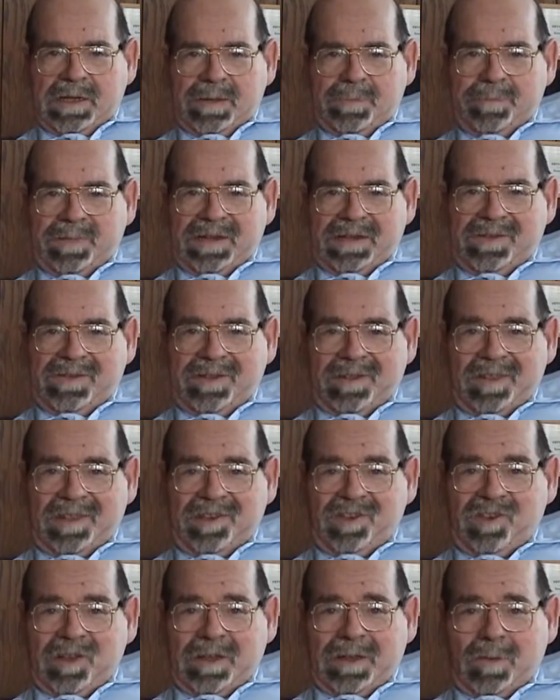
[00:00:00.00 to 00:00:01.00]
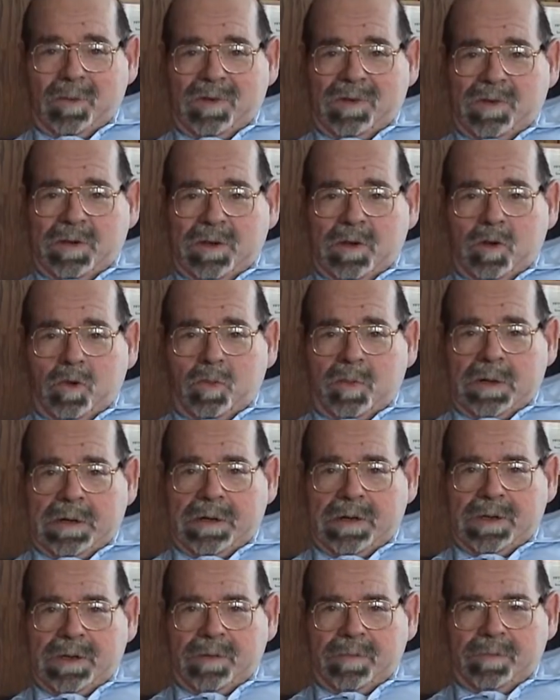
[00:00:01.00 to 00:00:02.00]
Basically, John was a
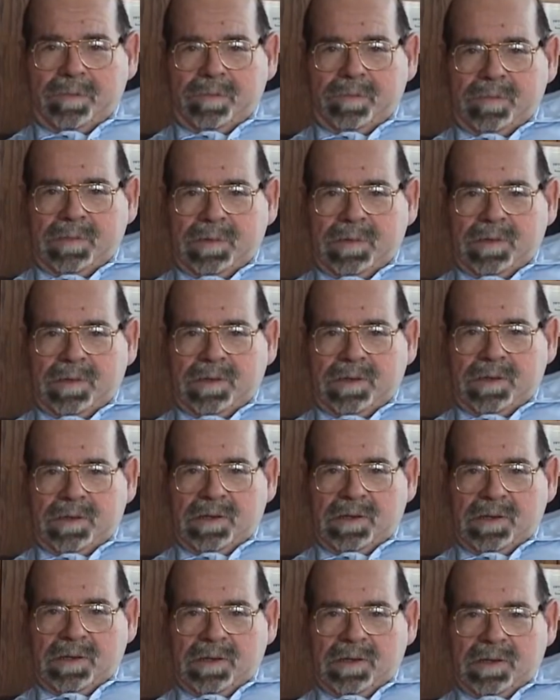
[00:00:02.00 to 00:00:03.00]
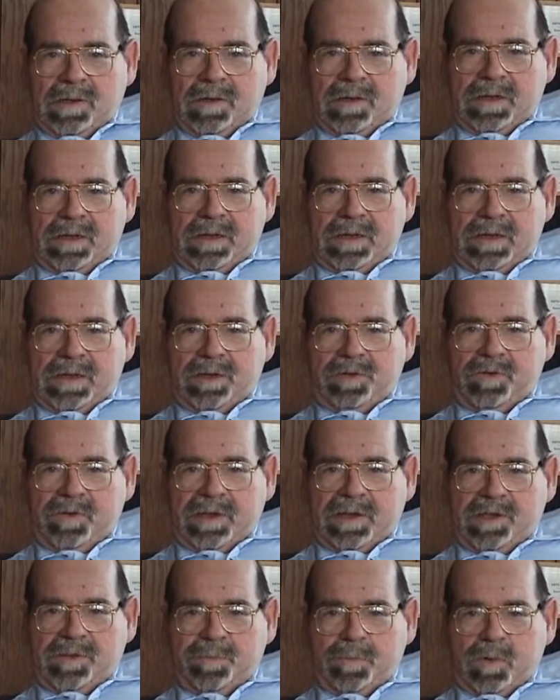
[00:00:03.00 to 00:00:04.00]
nobody, and in
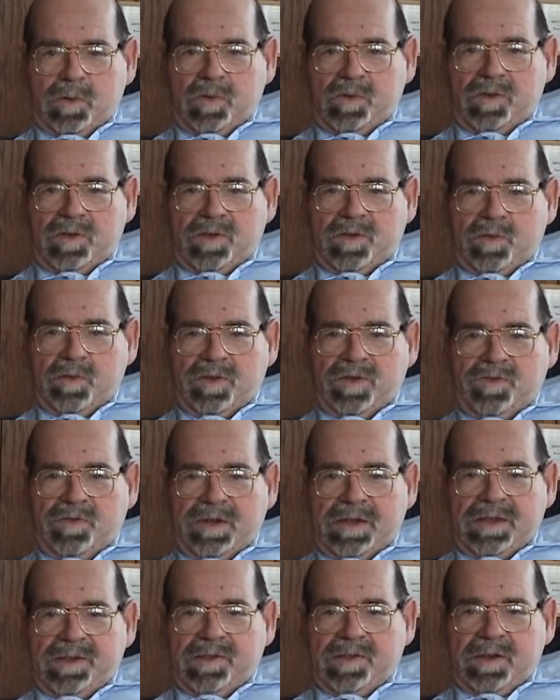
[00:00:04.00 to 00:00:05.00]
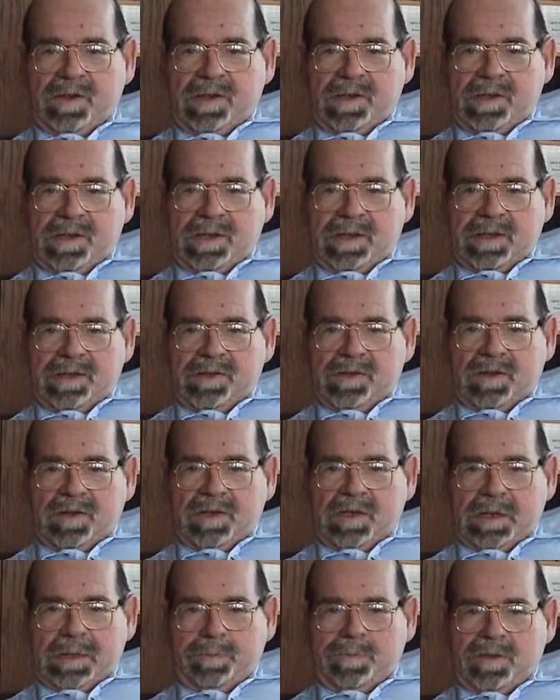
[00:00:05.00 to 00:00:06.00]
contrast, Moses was raised as an
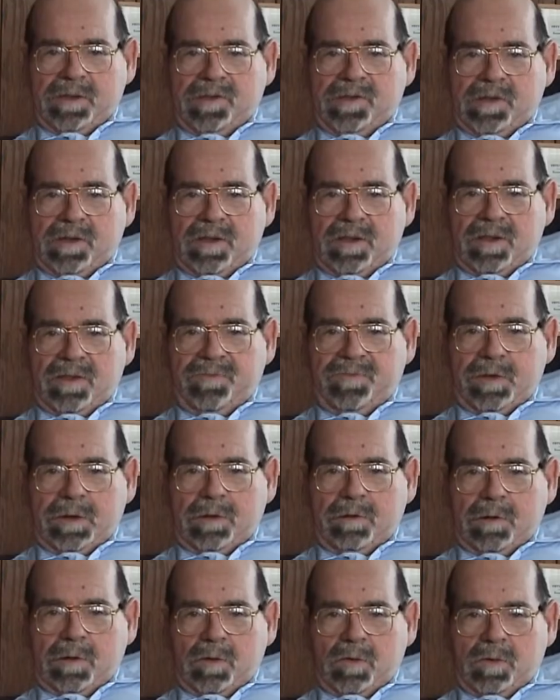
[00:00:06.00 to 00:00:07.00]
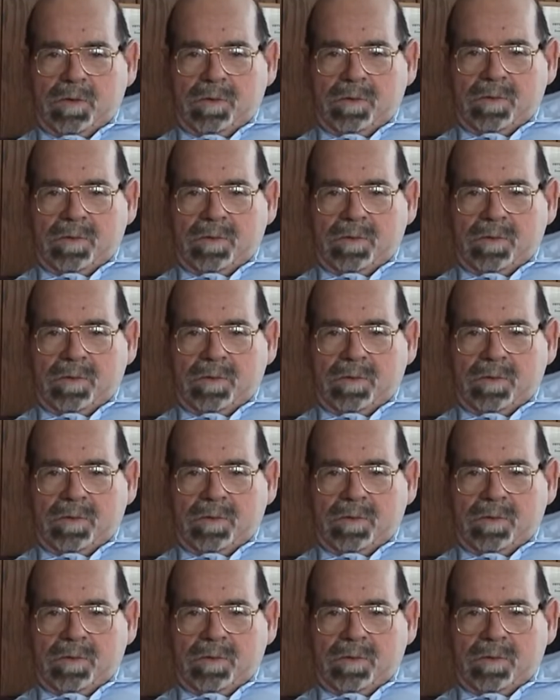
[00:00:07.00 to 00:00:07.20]
adopted son of the Pharaoh.